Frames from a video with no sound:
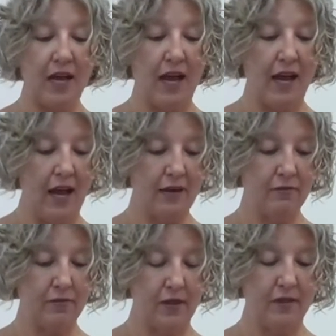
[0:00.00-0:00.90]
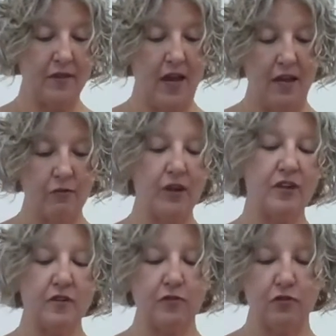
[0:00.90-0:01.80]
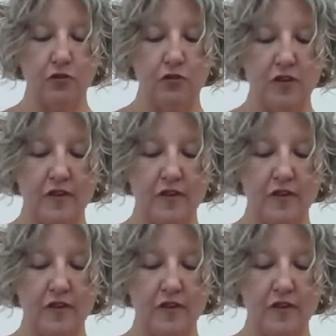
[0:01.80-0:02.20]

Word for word: I, I it's not well it is fruit.